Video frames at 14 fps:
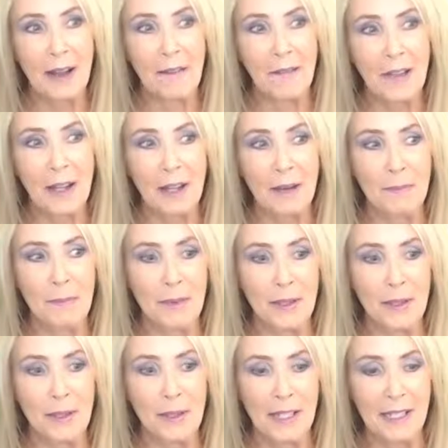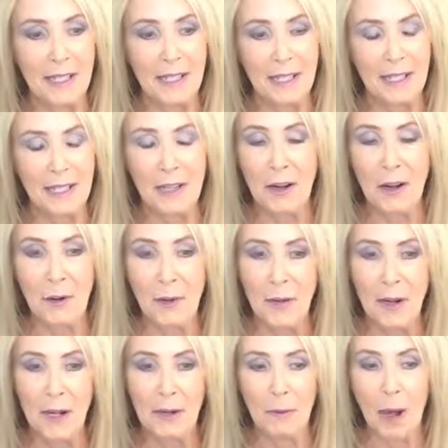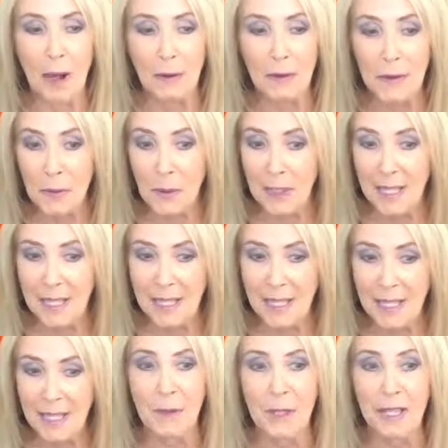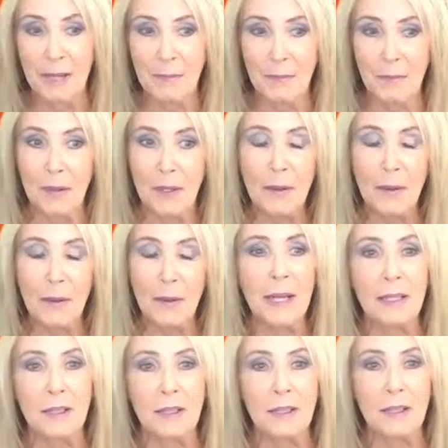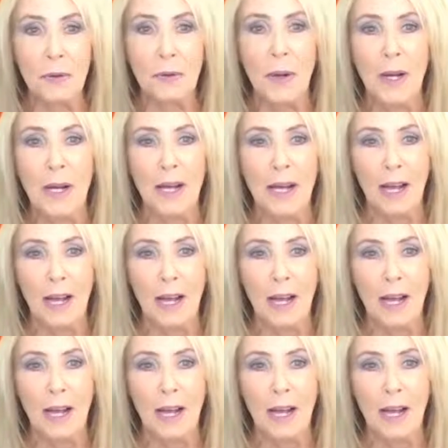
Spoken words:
have them, while I was working that with them, commit to